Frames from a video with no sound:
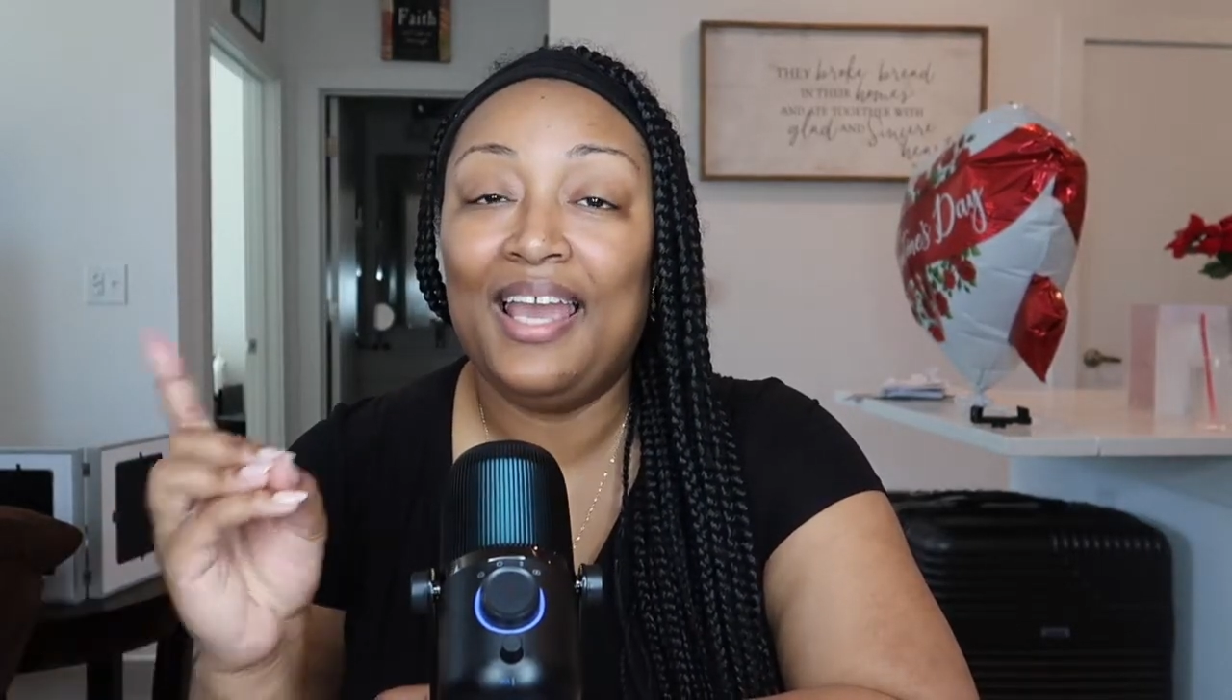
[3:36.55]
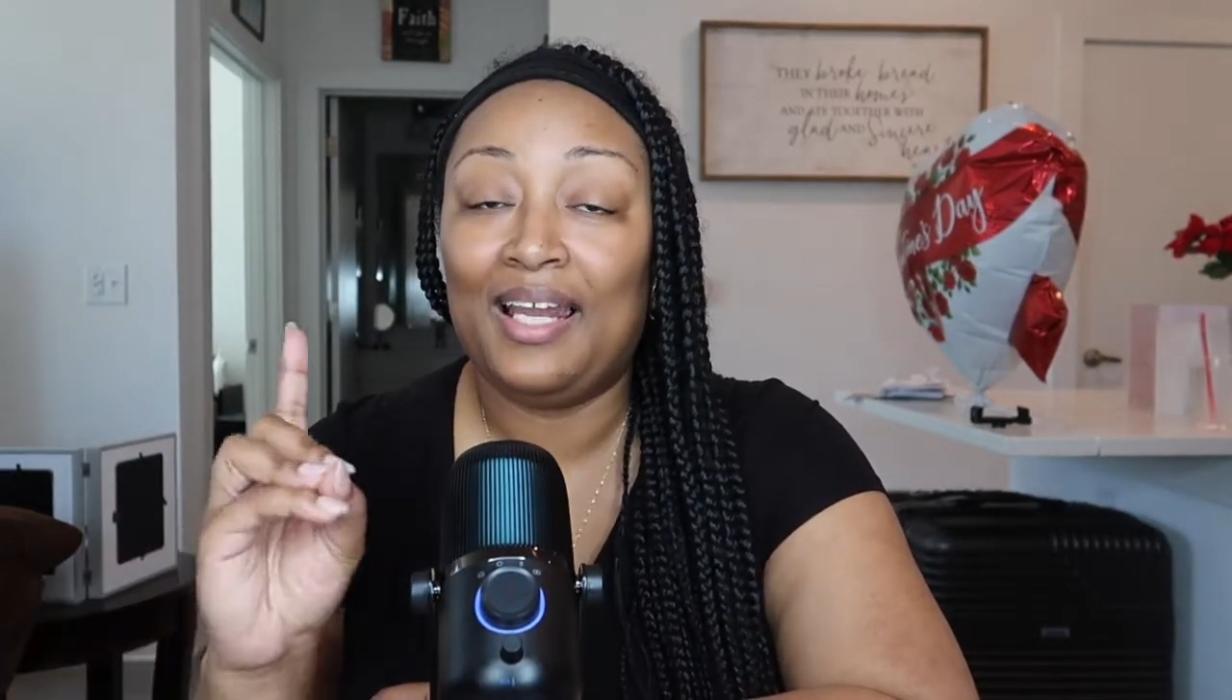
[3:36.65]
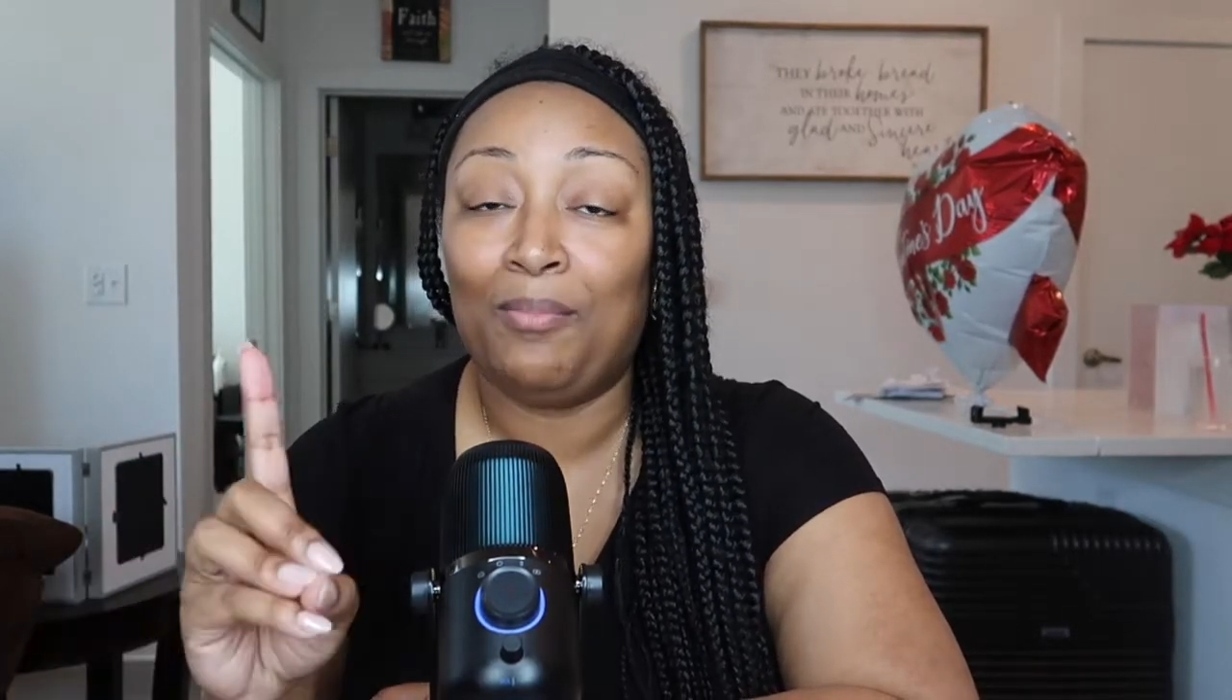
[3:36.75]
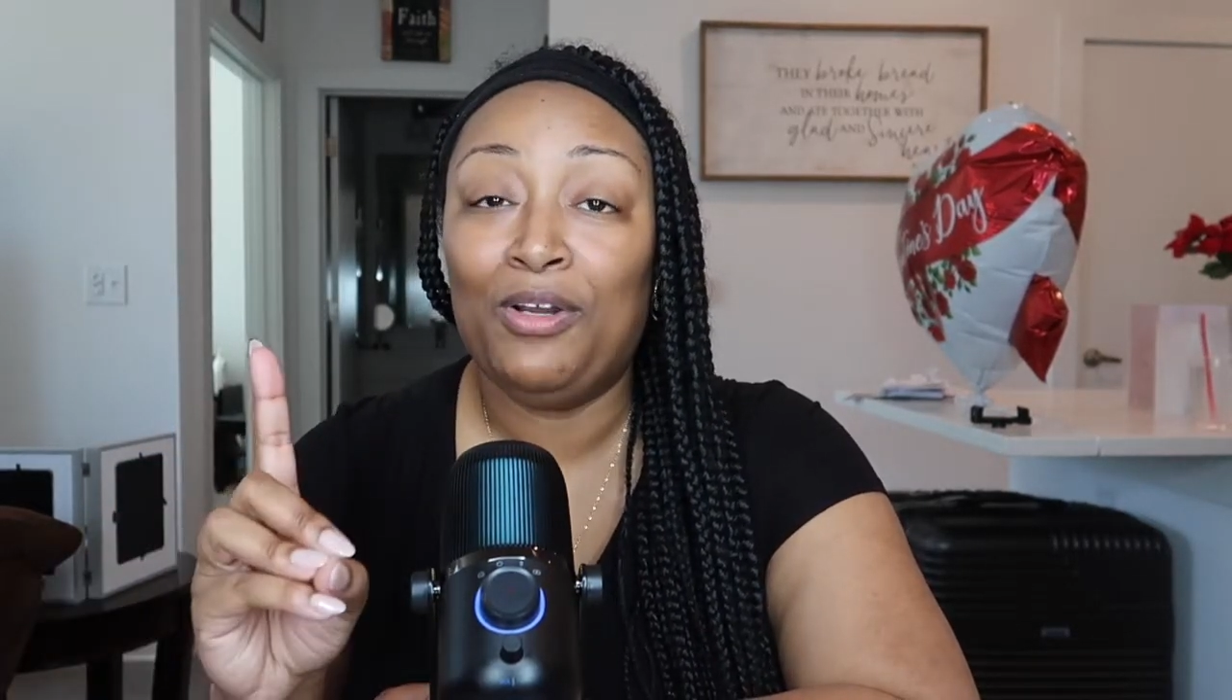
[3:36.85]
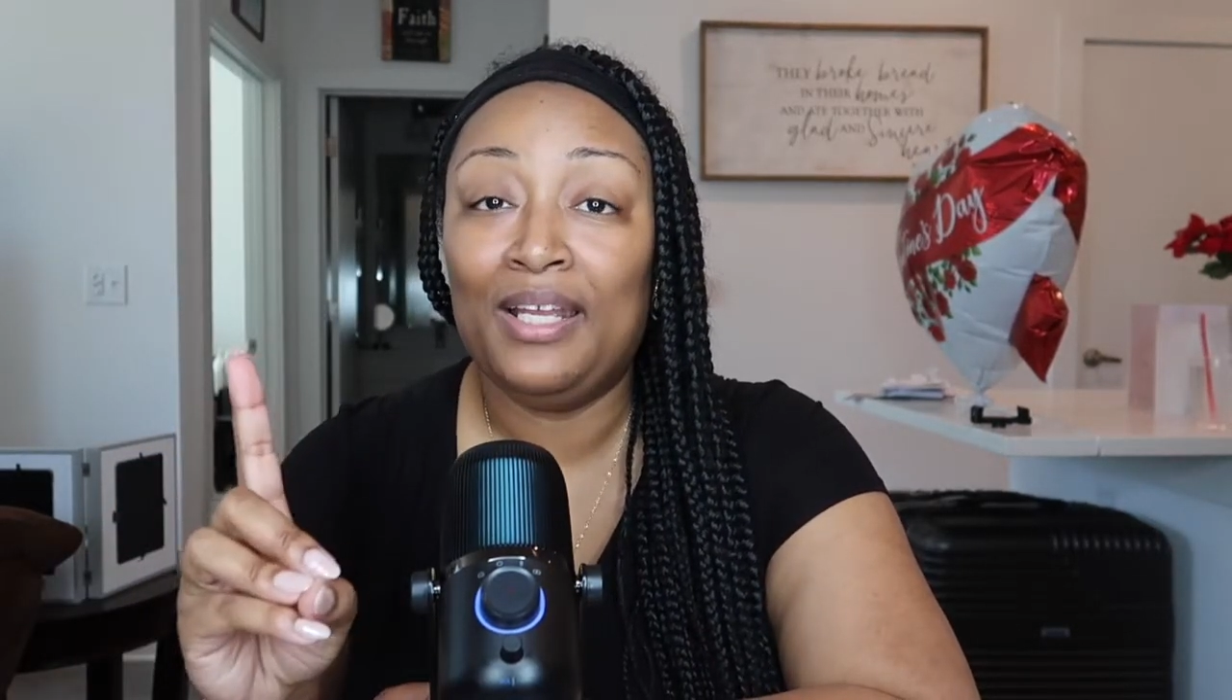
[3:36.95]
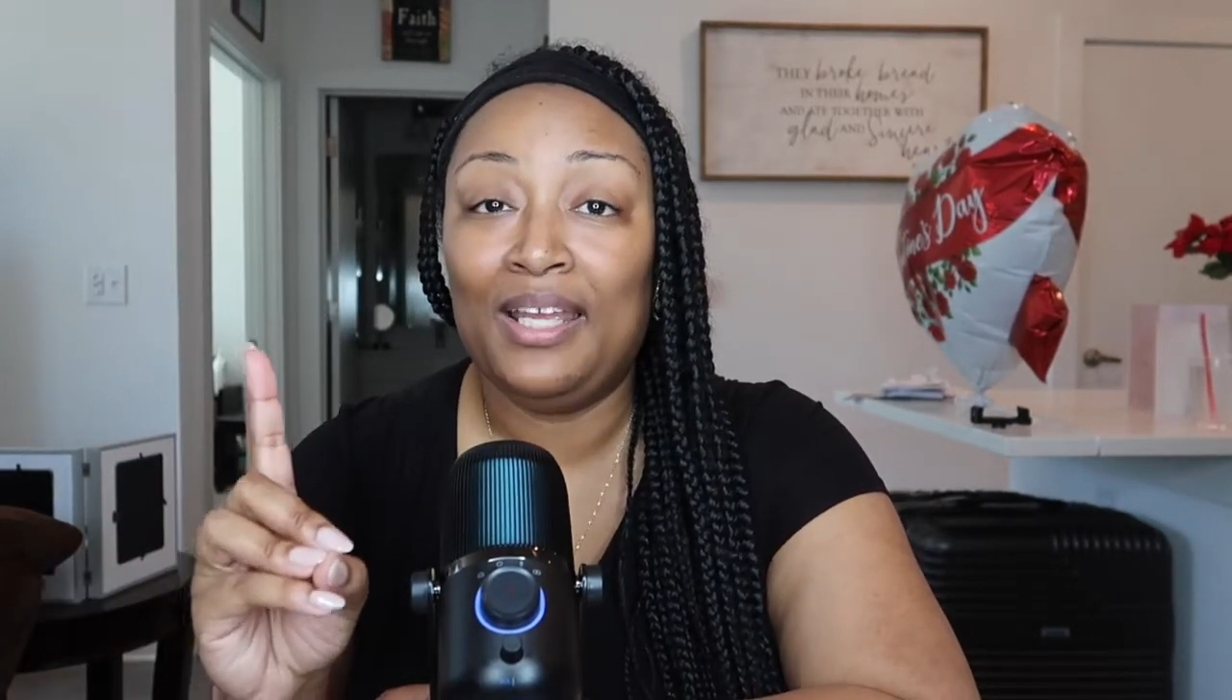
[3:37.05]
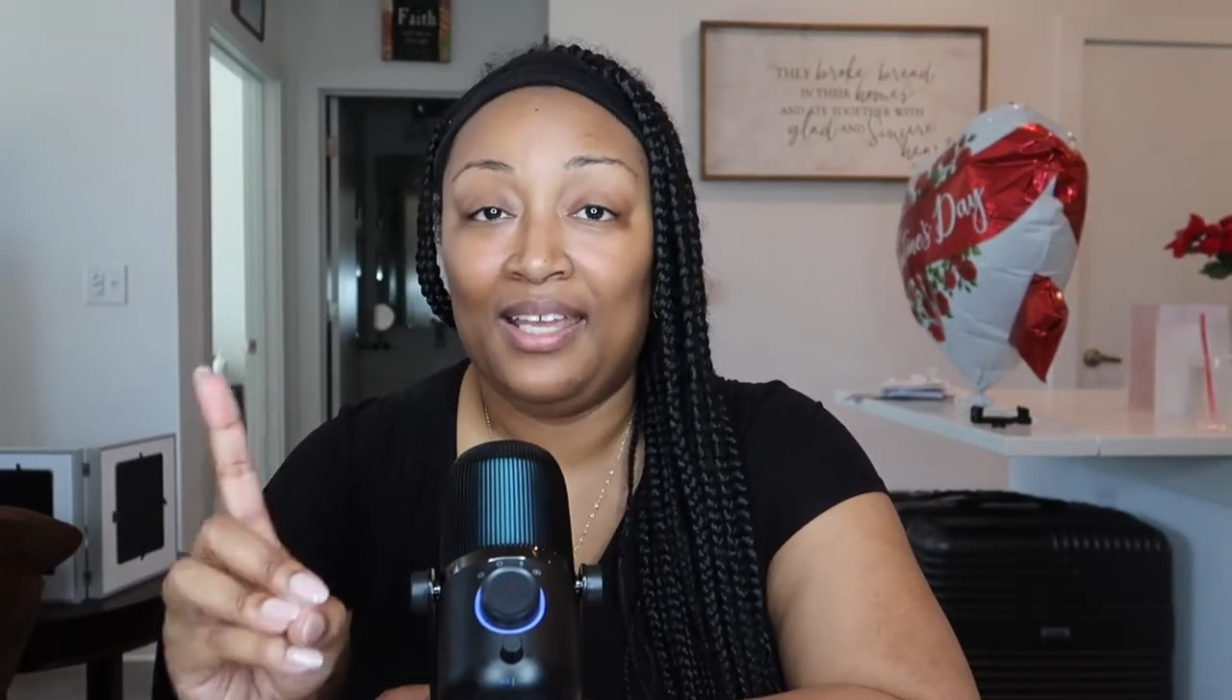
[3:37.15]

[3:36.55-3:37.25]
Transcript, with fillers: And I'm gonna